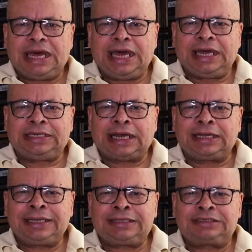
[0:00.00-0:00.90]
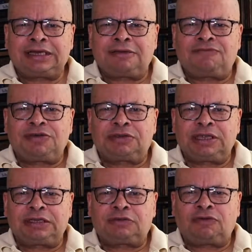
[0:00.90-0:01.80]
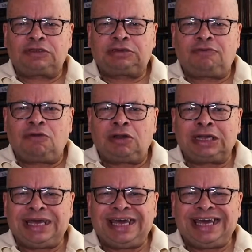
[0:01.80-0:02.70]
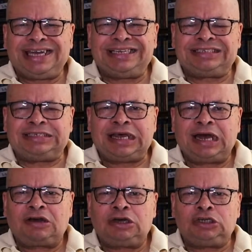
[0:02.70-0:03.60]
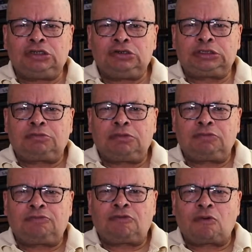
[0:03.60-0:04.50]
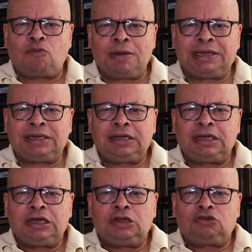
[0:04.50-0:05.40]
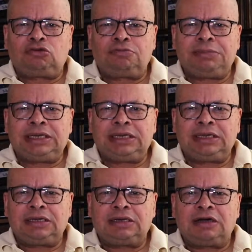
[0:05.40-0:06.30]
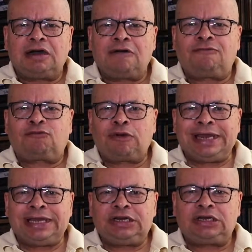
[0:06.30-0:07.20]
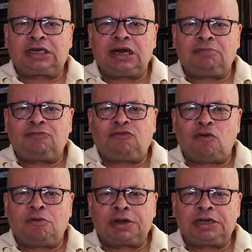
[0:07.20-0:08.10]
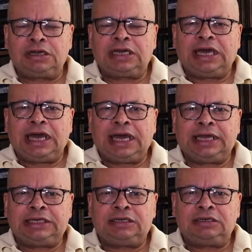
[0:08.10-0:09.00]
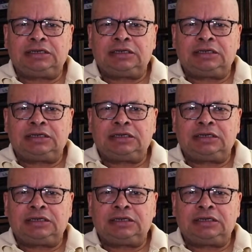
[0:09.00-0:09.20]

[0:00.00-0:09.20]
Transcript: And I'd like to say a few things. First of all, it is not unusual for women to be afraid to come forward and